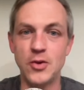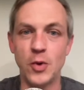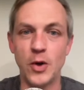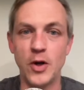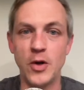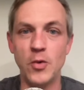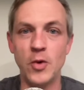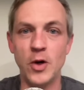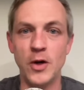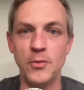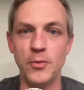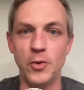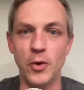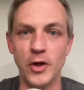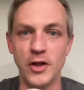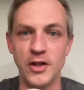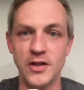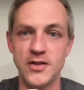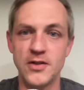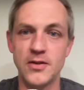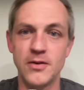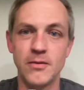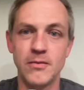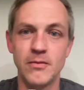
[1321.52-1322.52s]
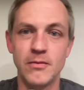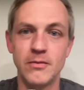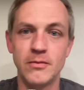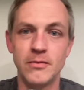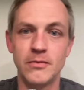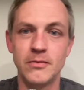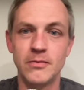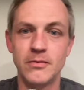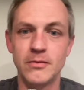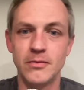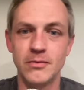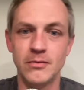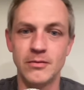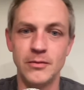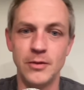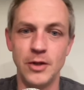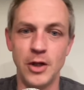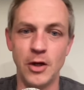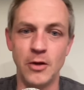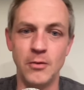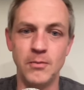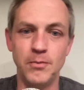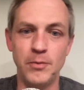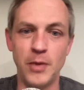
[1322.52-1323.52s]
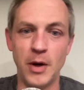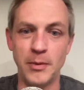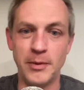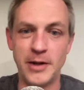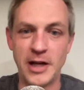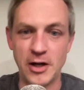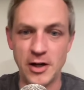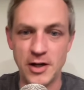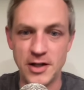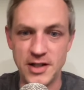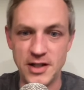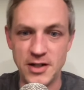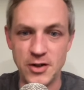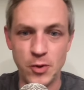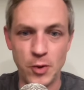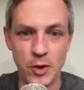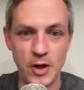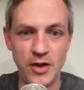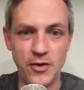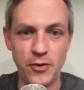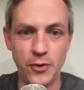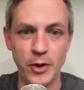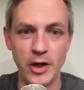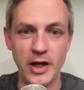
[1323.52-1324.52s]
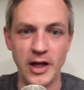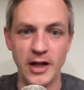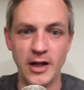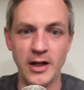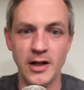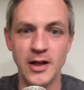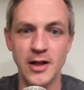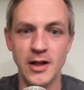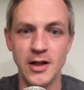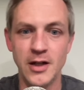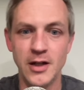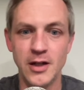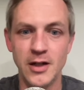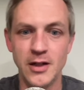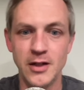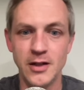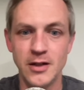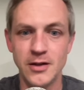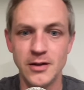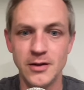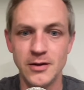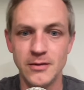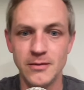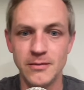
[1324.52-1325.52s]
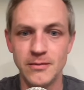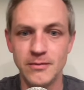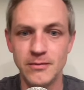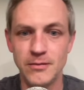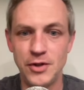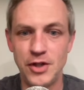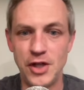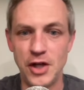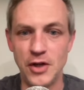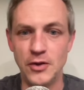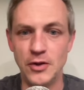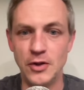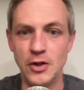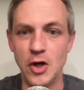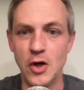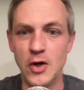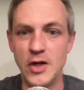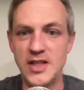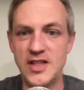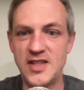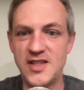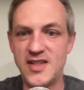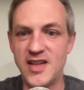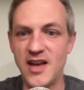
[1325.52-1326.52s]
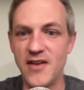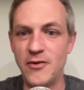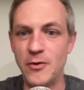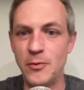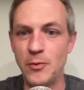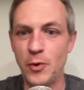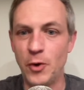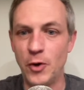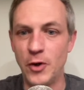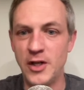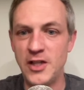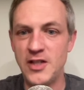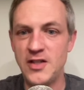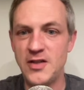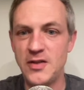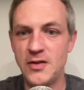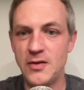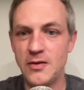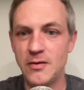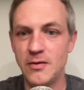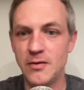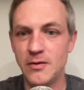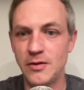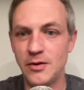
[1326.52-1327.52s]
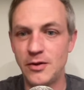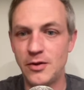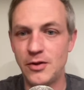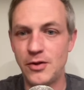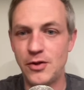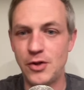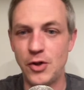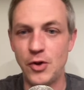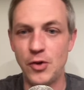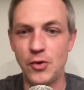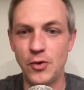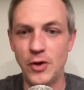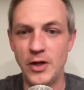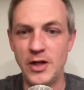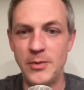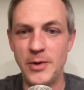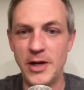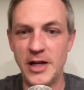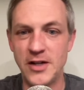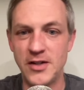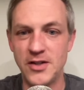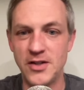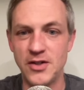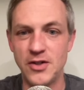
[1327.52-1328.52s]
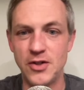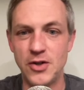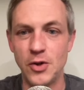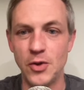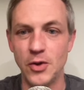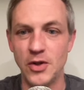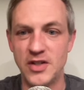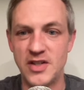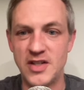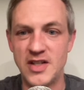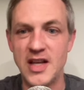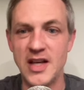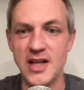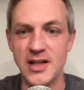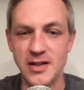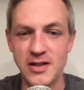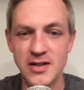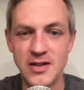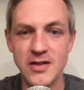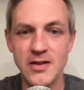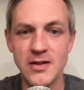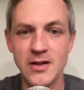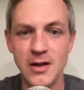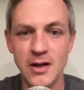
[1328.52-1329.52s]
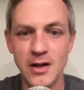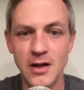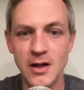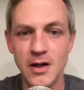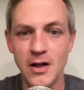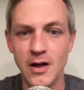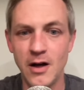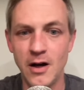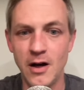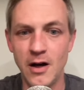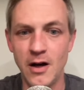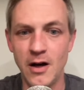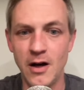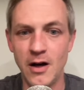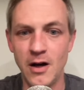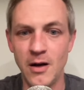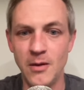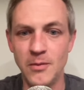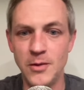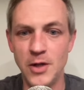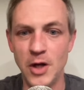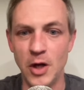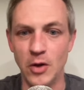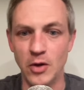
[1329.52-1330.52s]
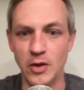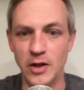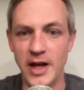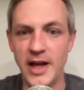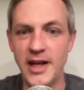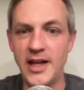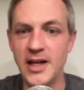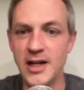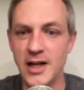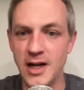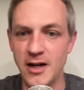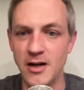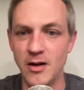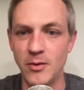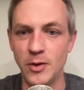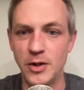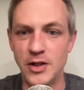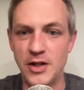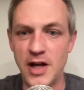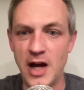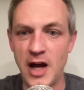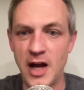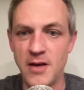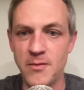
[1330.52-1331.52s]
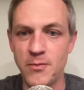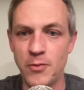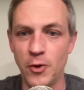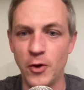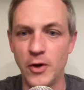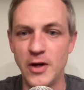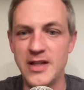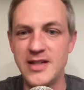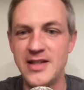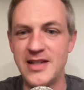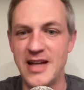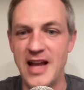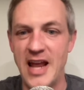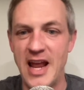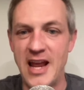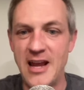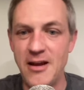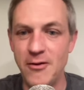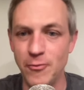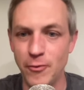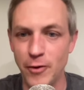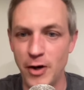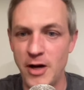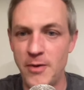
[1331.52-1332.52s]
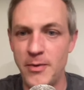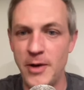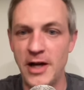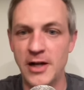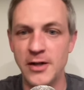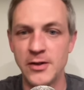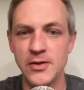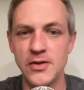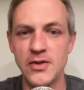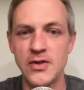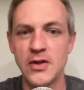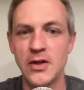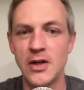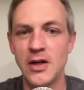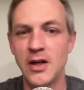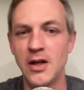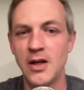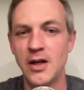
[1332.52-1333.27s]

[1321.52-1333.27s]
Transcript: twenty-one points. You know, Bub Carrington, twenty-three. Jalen Lowe had seven points, two rebounds, and two assists. Um, you know, Leggett ended up with nine points and eight rebounds.